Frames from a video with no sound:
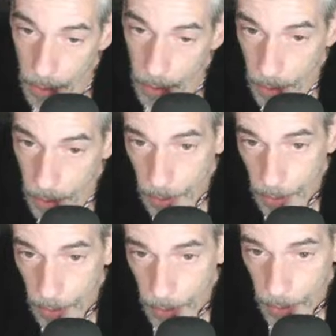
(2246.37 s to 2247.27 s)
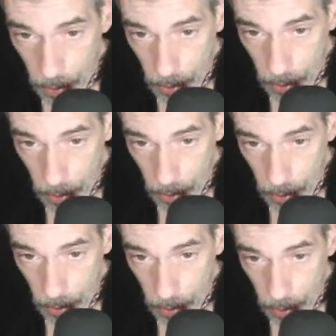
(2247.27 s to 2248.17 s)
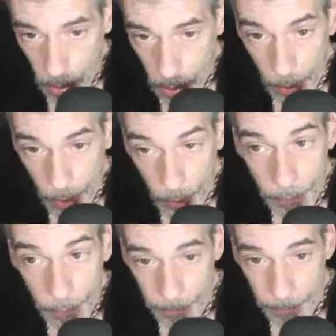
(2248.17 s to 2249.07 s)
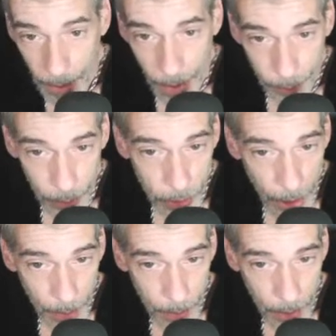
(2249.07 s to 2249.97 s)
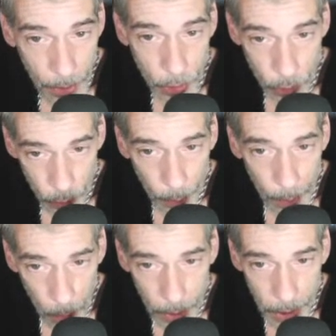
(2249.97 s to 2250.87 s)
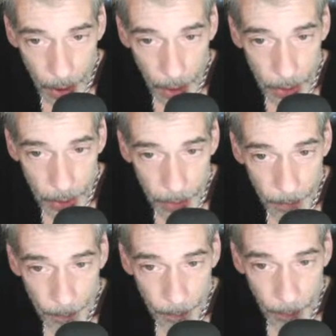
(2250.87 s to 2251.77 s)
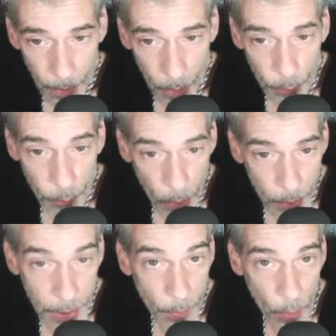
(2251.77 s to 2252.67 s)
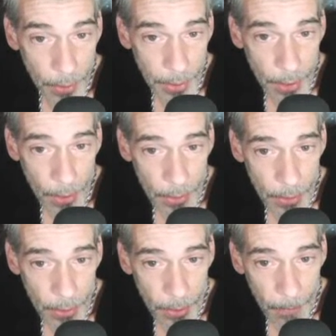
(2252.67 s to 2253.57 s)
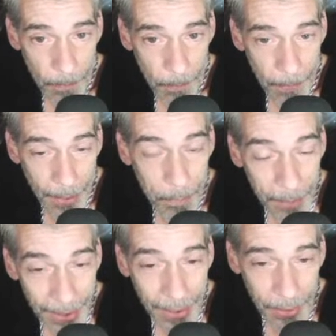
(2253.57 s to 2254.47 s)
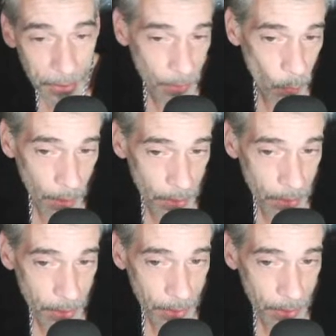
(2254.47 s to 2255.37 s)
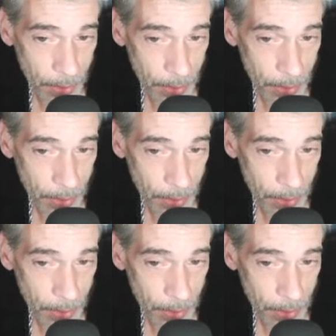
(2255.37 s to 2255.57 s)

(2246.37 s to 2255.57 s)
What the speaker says: is the law of relative truth. Every statement is true in one sense, false in one sense, and meaningless in one sense.